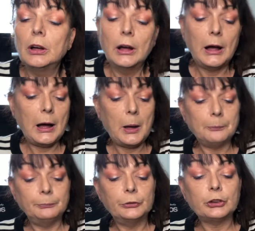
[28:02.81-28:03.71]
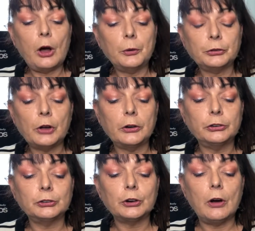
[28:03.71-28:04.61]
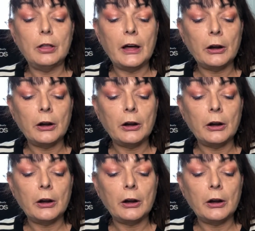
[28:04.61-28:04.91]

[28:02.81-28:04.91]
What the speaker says: So excited to try that.